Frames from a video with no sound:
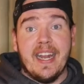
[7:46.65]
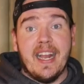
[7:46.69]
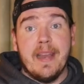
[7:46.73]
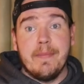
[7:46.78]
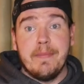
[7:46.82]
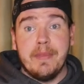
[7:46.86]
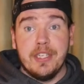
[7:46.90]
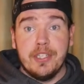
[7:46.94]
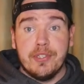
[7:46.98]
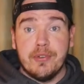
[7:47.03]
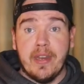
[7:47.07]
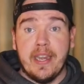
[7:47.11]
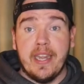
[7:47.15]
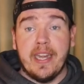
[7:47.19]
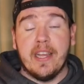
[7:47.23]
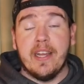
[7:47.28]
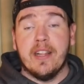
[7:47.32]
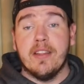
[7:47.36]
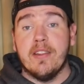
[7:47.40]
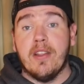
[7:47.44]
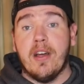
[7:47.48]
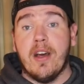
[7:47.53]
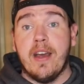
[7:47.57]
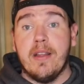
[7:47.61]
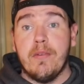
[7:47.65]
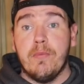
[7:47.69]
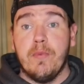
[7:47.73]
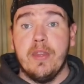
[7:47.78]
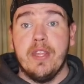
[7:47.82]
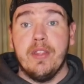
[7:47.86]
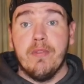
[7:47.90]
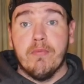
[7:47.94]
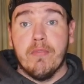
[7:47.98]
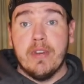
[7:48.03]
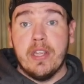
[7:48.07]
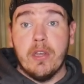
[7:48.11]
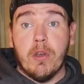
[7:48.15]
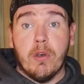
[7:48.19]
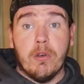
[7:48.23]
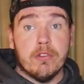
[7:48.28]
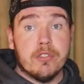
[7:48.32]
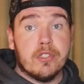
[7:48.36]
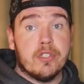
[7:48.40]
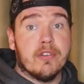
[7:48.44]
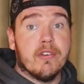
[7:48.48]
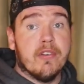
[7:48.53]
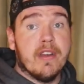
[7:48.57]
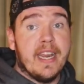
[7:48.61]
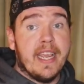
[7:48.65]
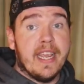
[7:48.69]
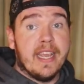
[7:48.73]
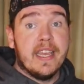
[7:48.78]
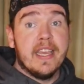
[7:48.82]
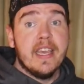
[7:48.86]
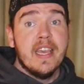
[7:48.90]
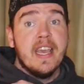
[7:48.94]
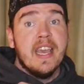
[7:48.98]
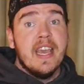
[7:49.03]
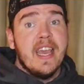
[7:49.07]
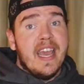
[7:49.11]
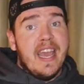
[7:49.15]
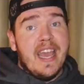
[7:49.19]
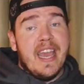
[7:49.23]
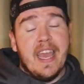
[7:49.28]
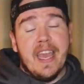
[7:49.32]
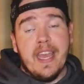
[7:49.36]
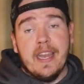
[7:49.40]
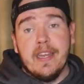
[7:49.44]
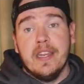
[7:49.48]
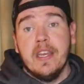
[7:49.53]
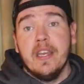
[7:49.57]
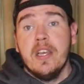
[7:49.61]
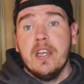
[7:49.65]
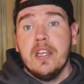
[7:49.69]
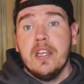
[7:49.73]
I've been training a lot with reholstering and